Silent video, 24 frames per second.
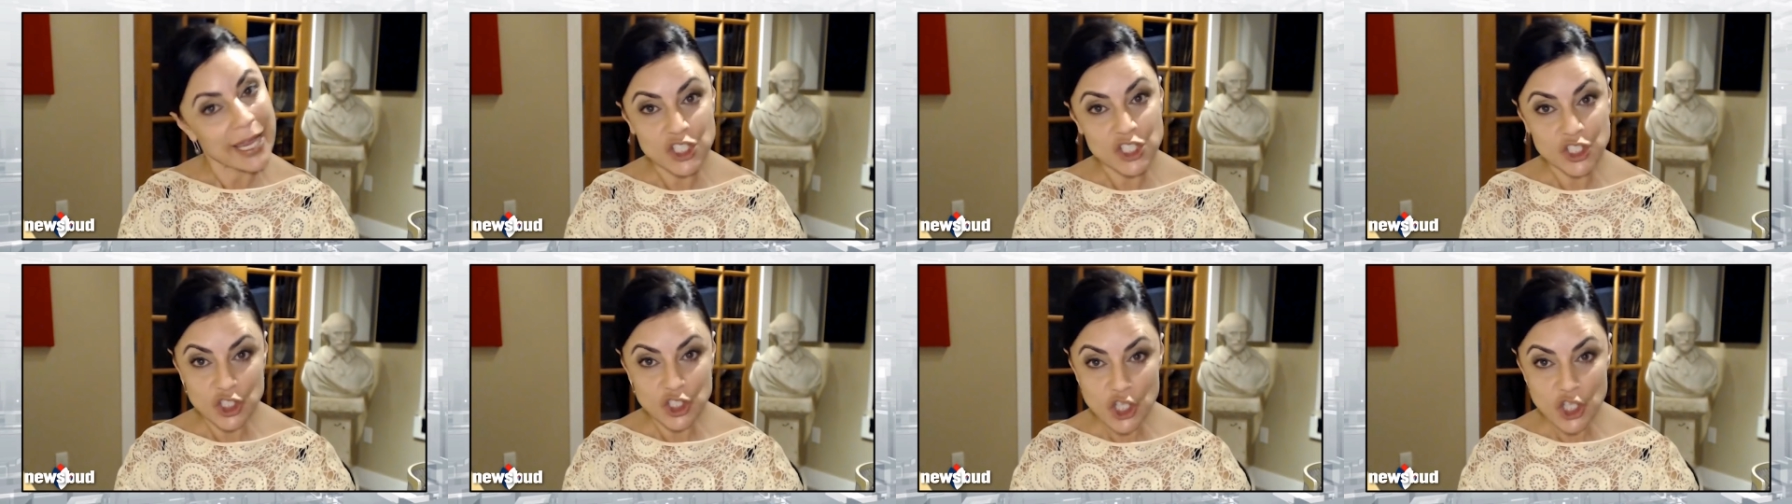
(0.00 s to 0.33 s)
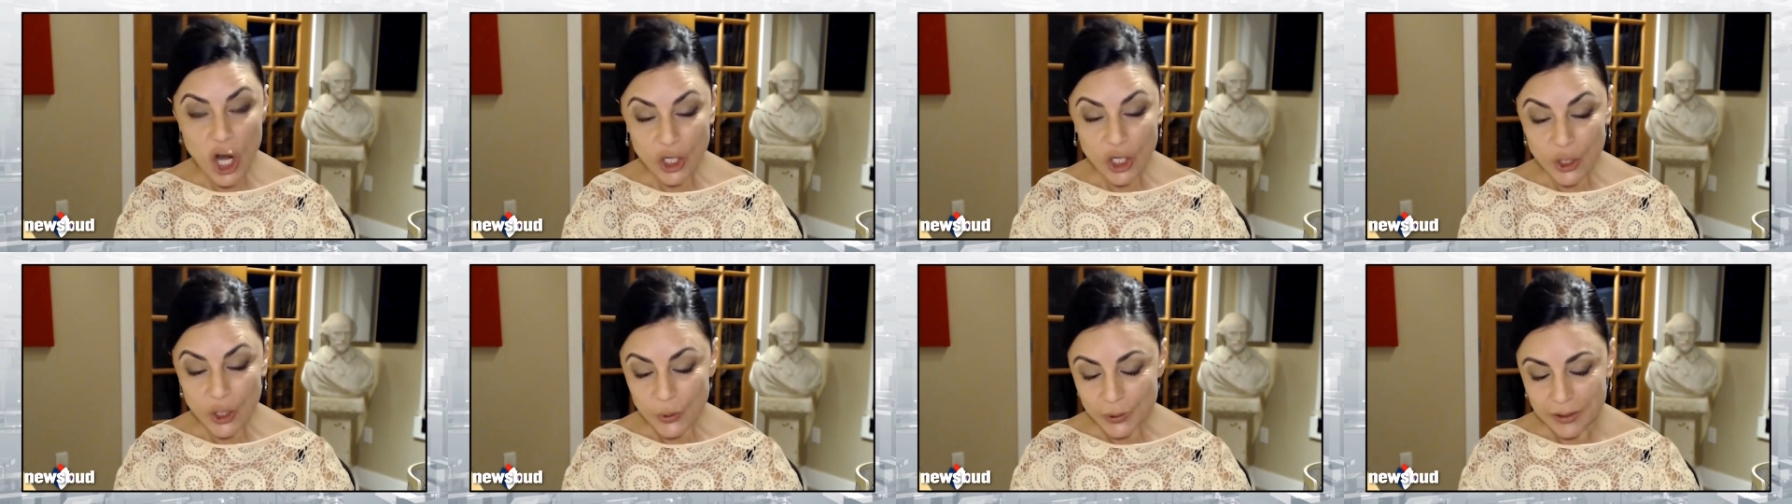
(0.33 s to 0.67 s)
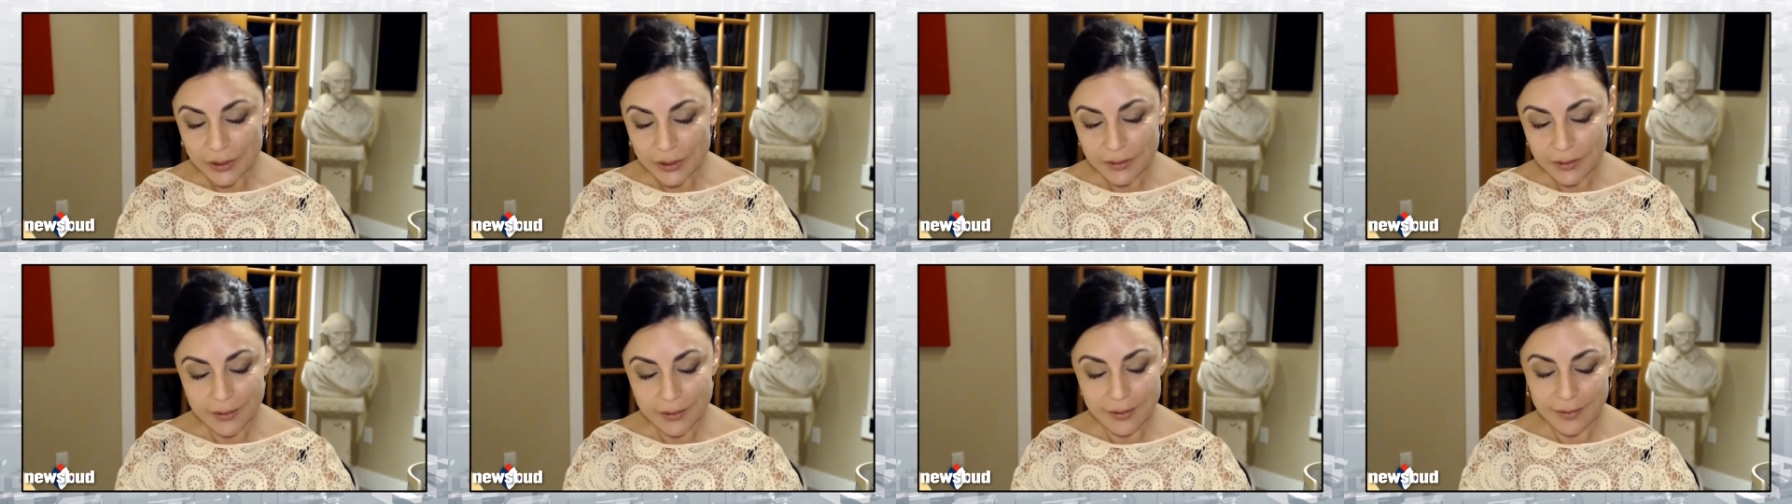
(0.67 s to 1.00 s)
agent
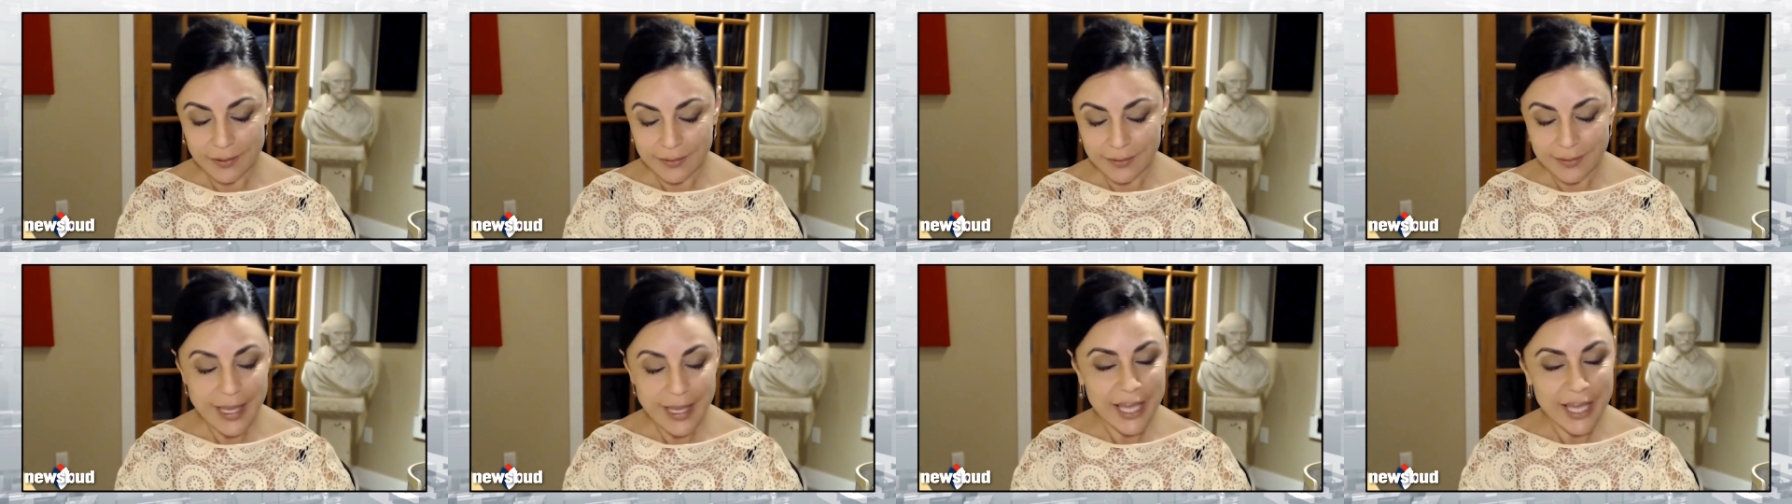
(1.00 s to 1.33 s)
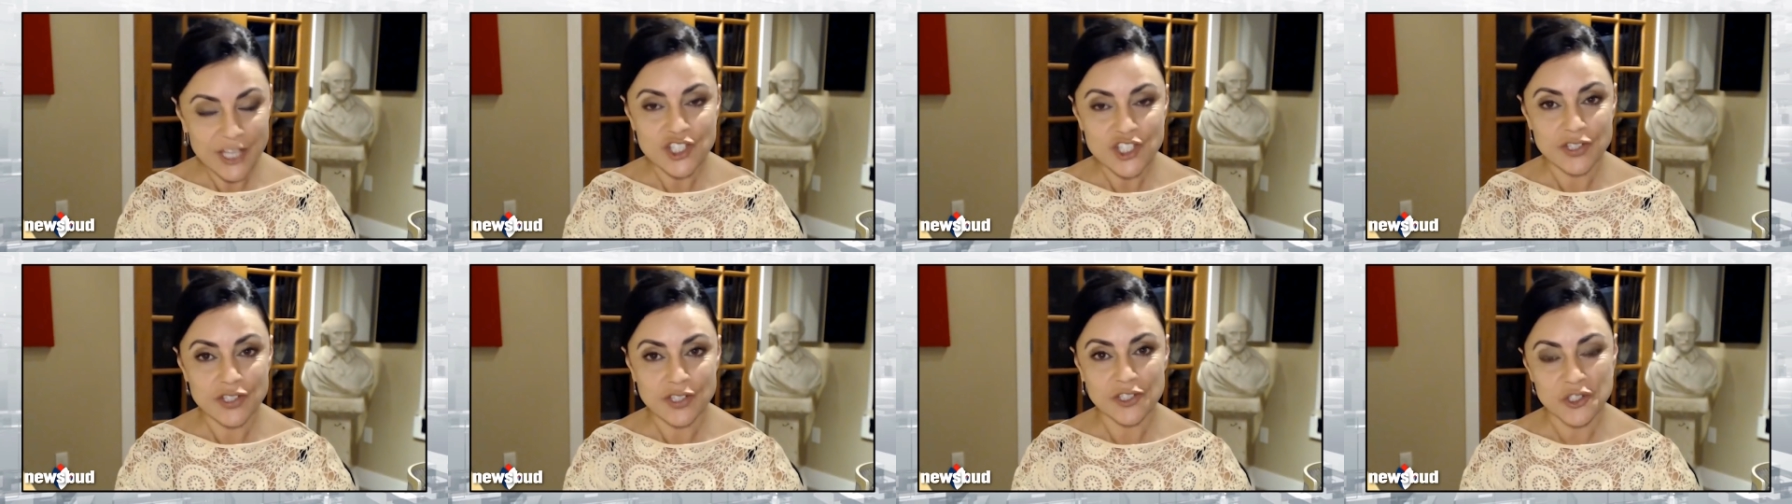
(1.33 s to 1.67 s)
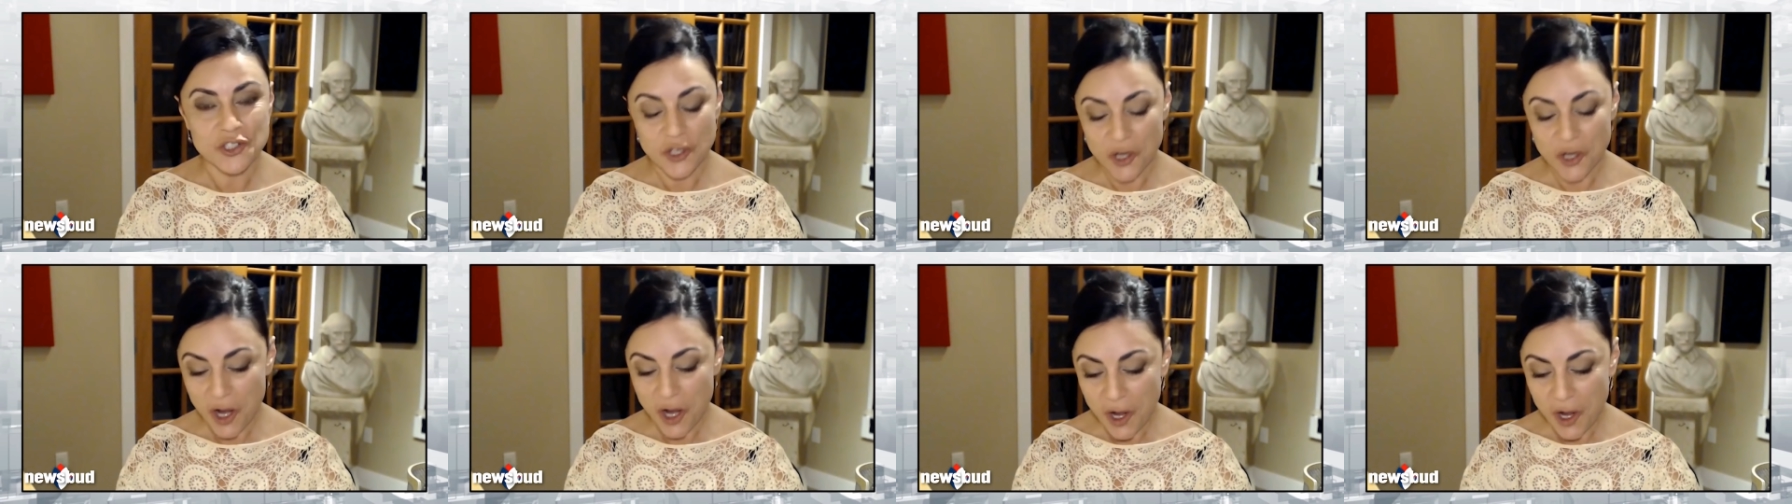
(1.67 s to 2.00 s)
chuckled, uh, the agent
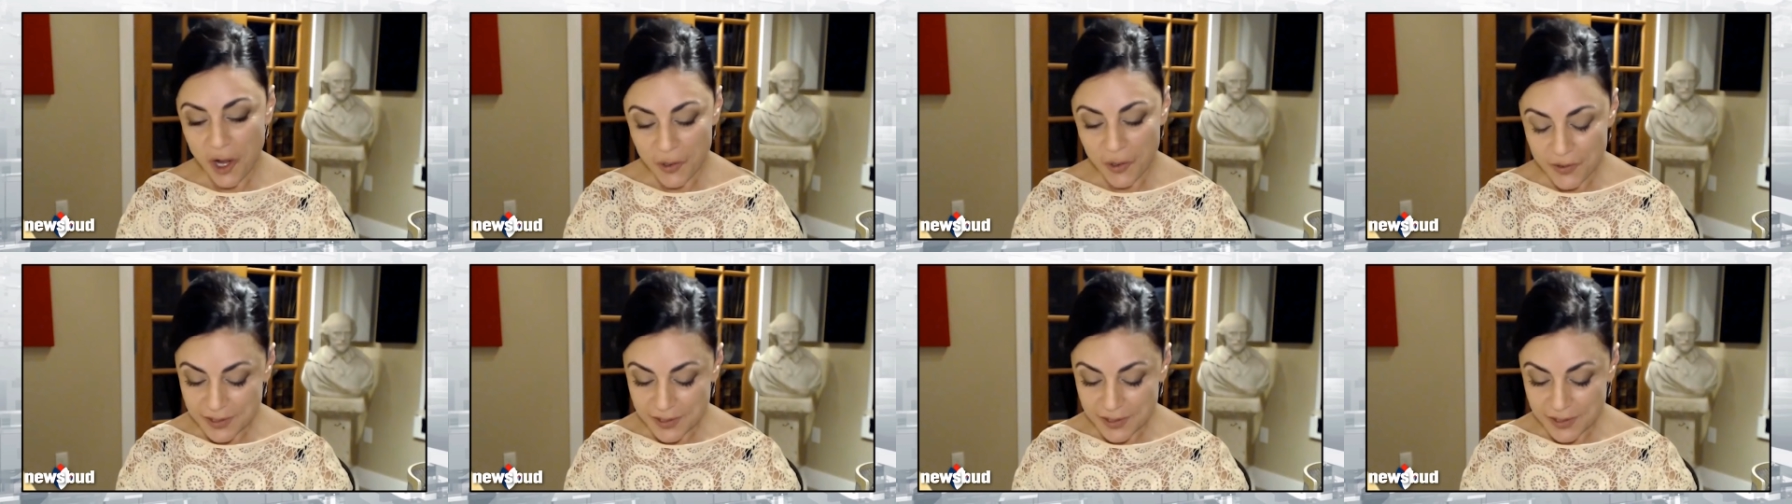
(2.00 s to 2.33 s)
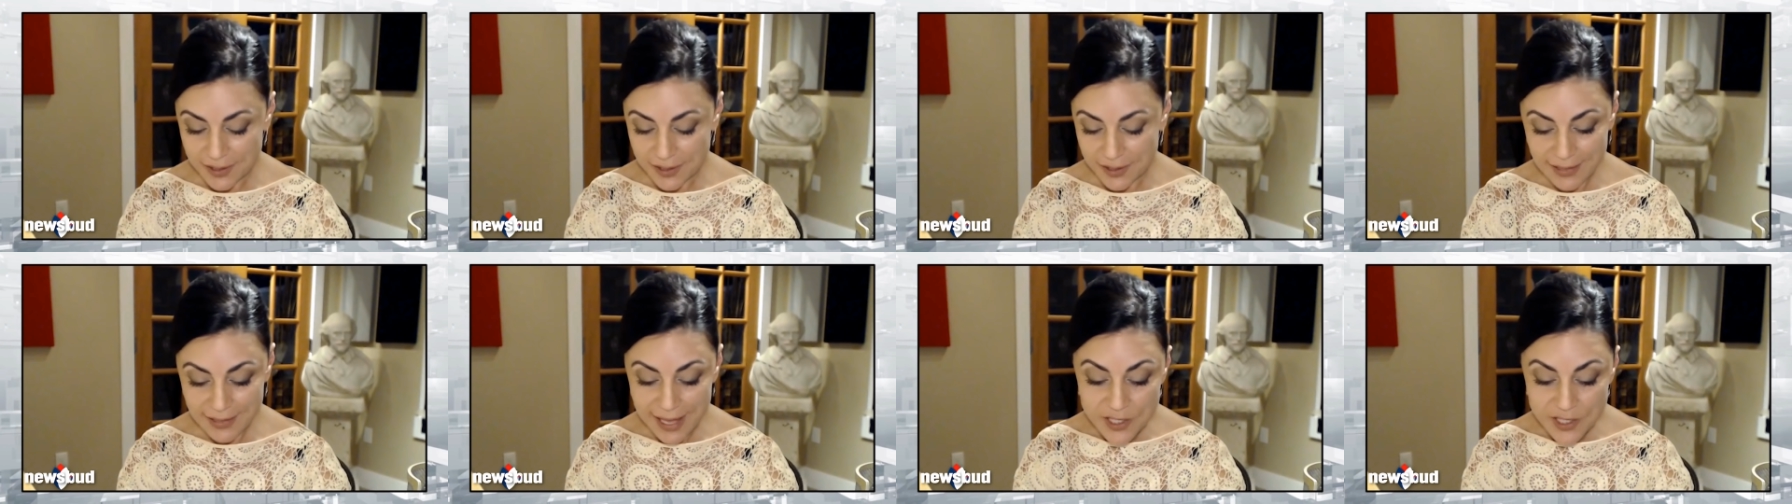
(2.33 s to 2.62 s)
in Chicago. So